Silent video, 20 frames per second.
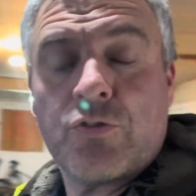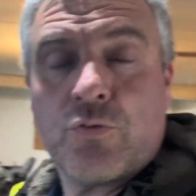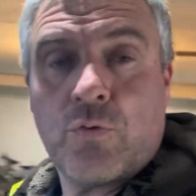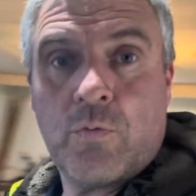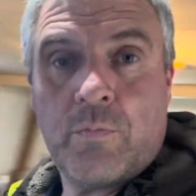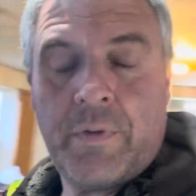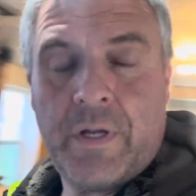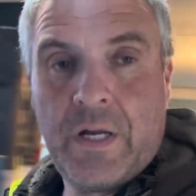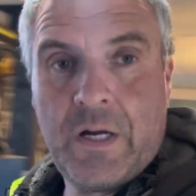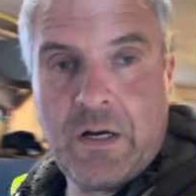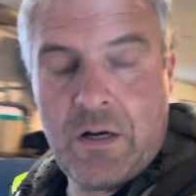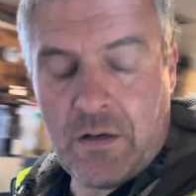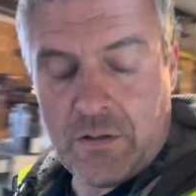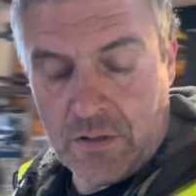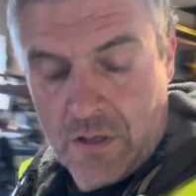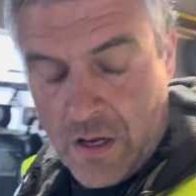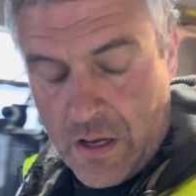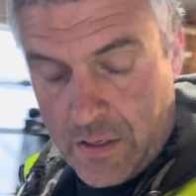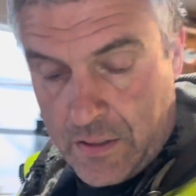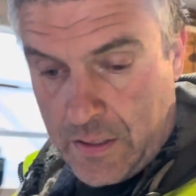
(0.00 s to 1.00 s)
room here
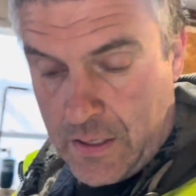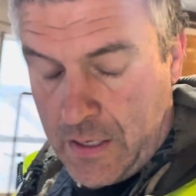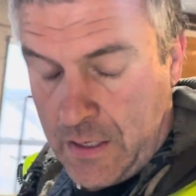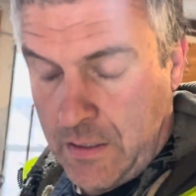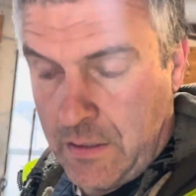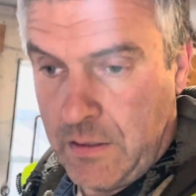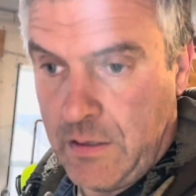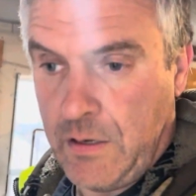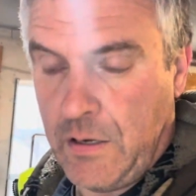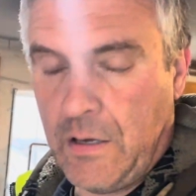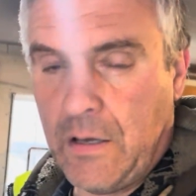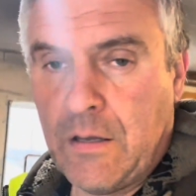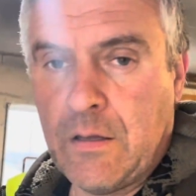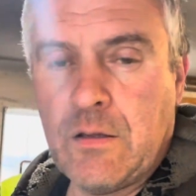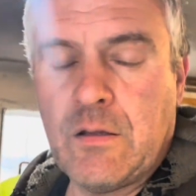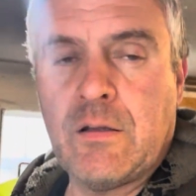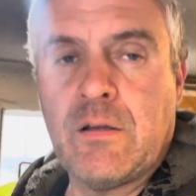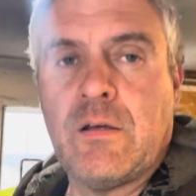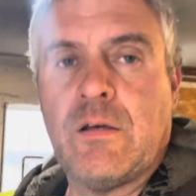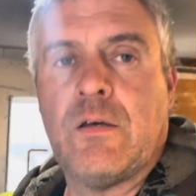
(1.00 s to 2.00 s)
done, and
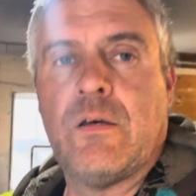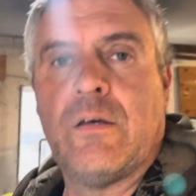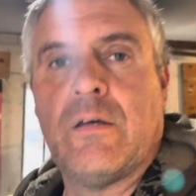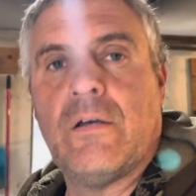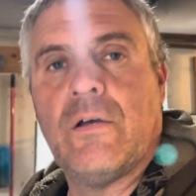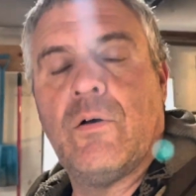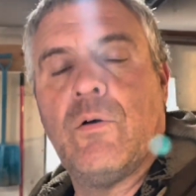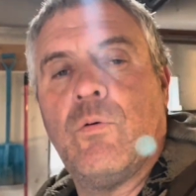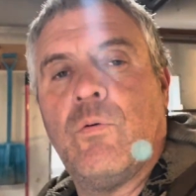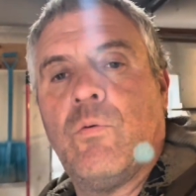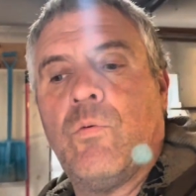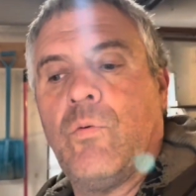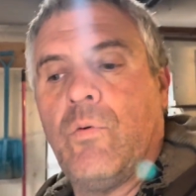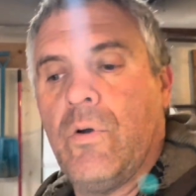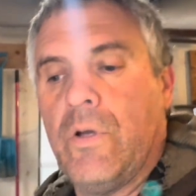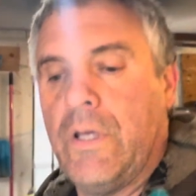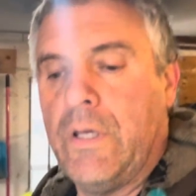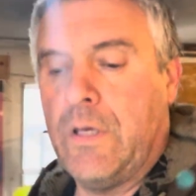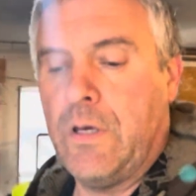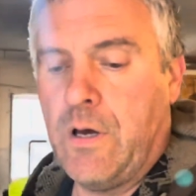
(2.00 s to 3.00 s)

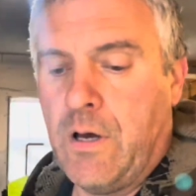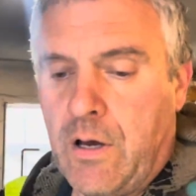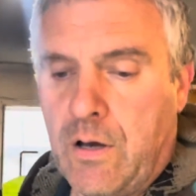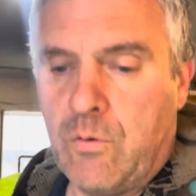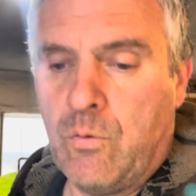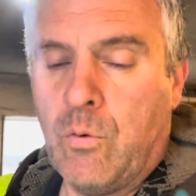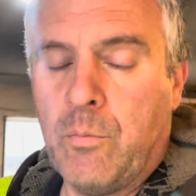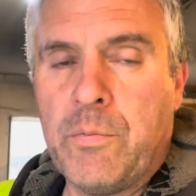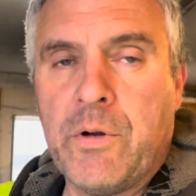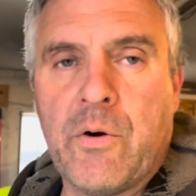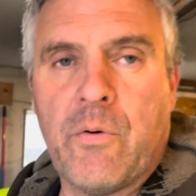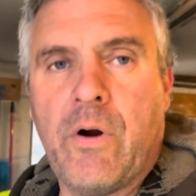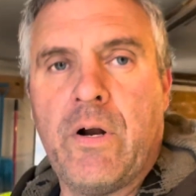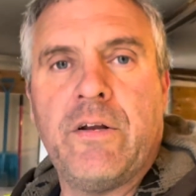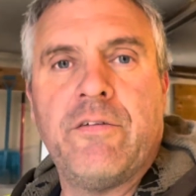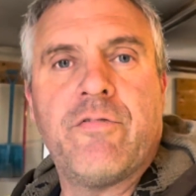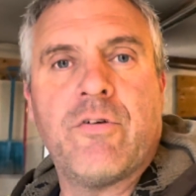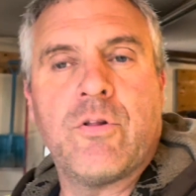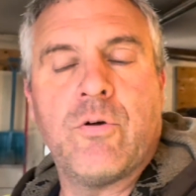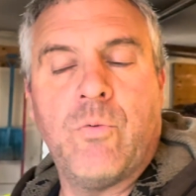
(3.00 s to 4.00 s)
we'll be
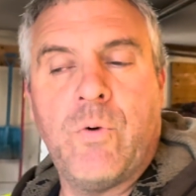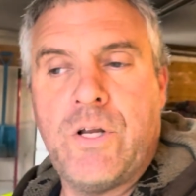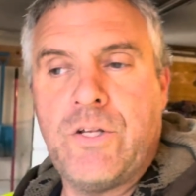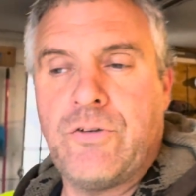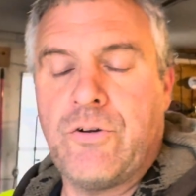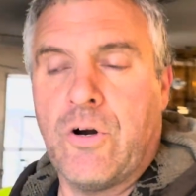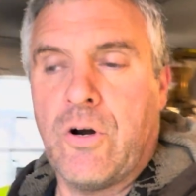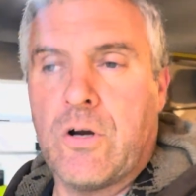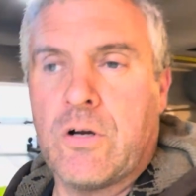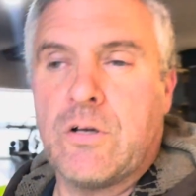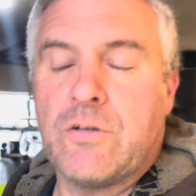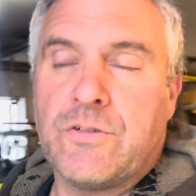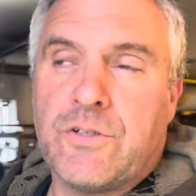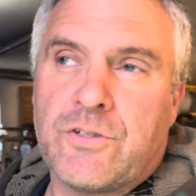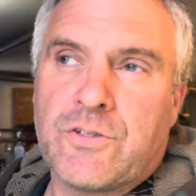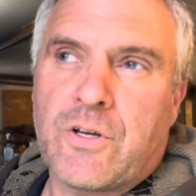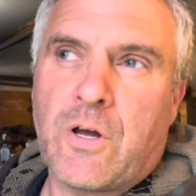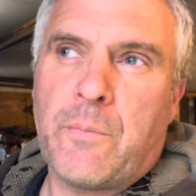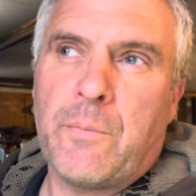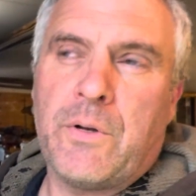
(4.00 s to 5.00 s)
ready for the winter because
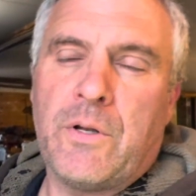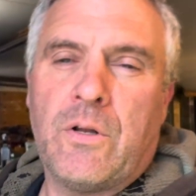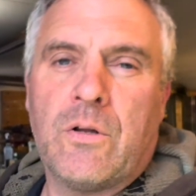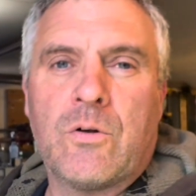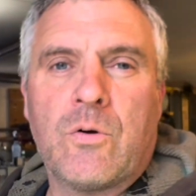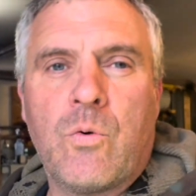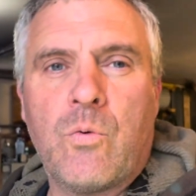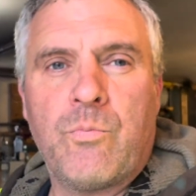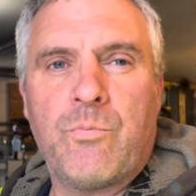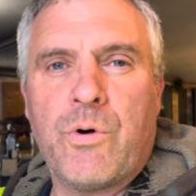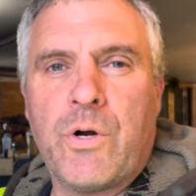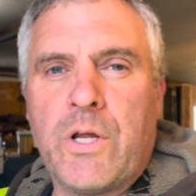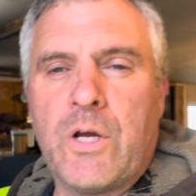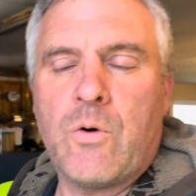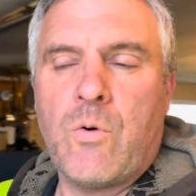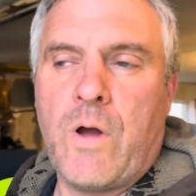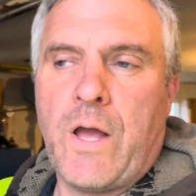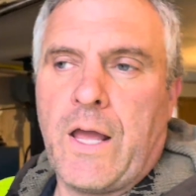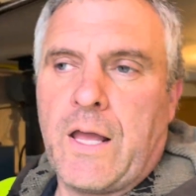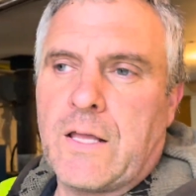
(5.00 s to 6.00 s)
it's coming pretty
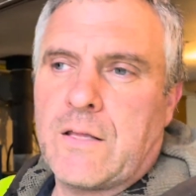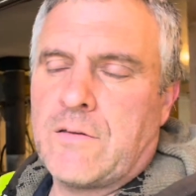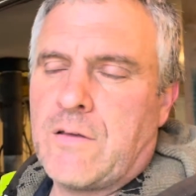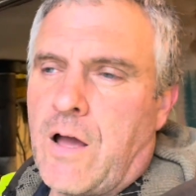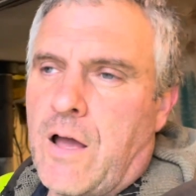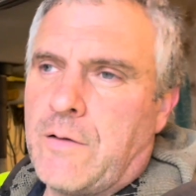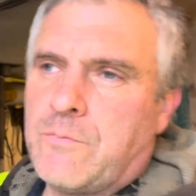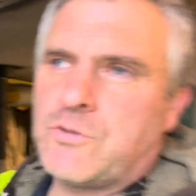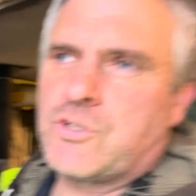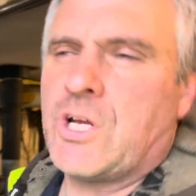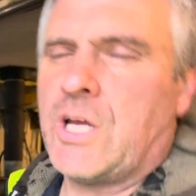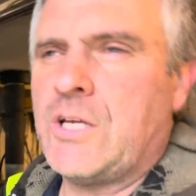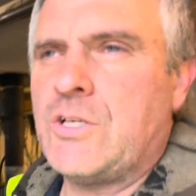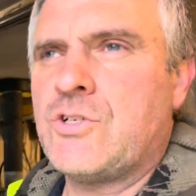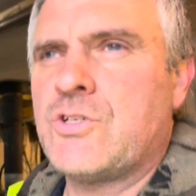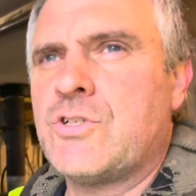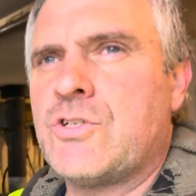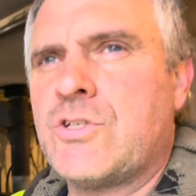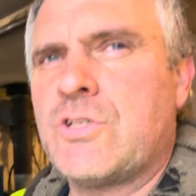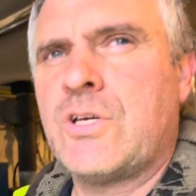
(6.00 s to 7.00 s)
quick. Time
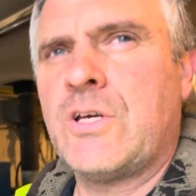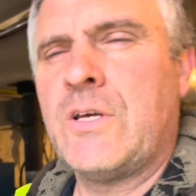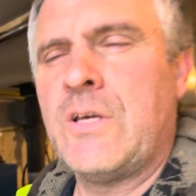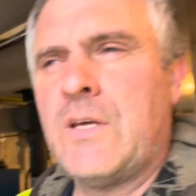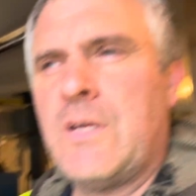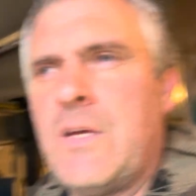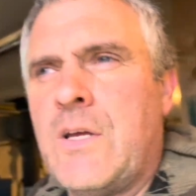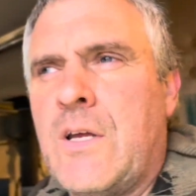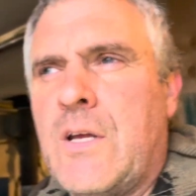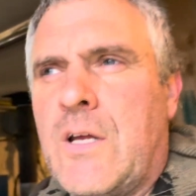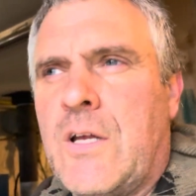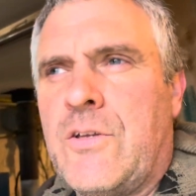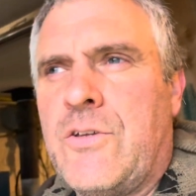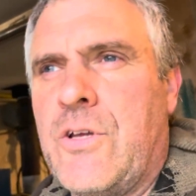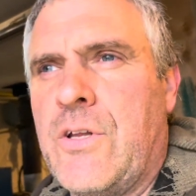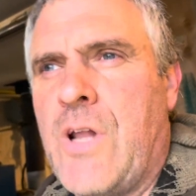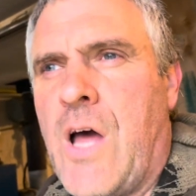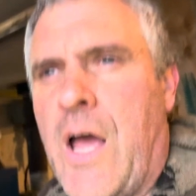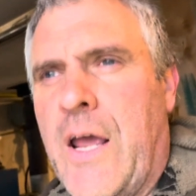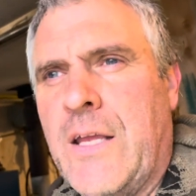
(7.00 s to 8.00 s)
changes
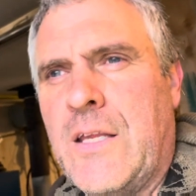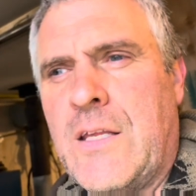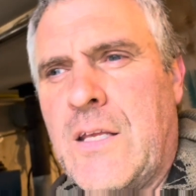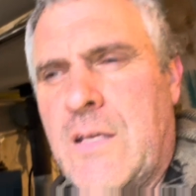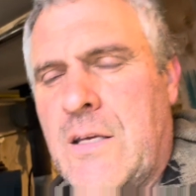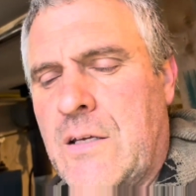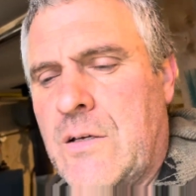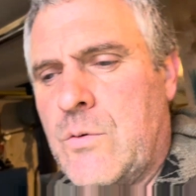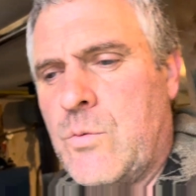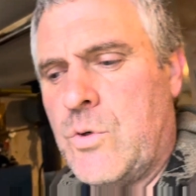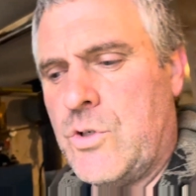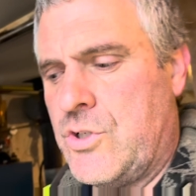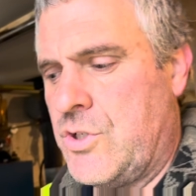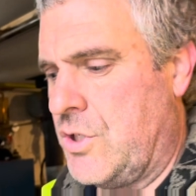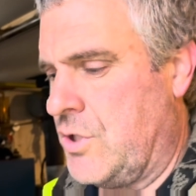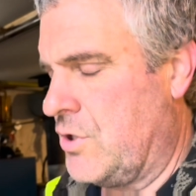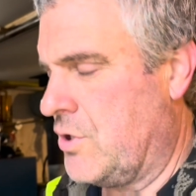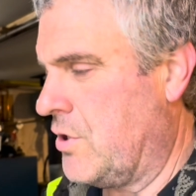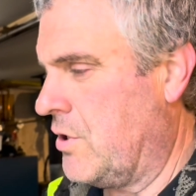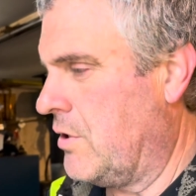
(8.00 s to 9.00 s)
tonight, which
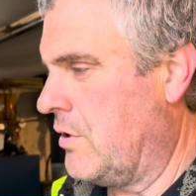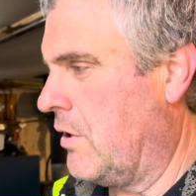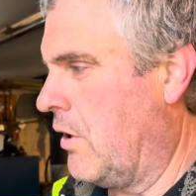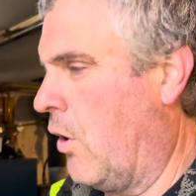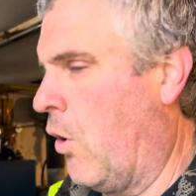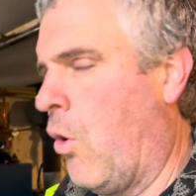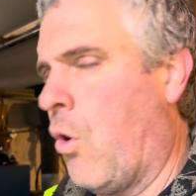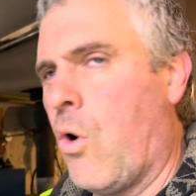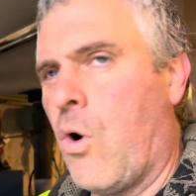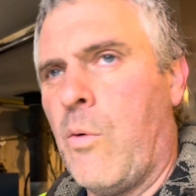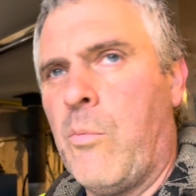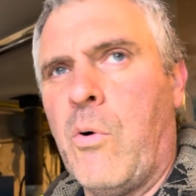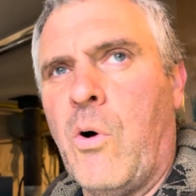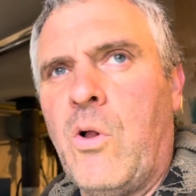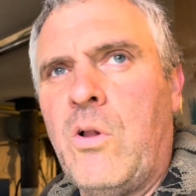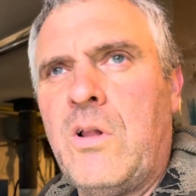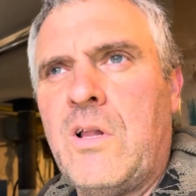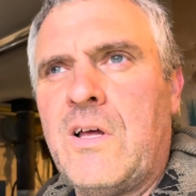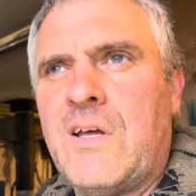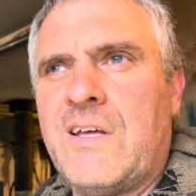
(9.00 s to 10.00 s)
is horrible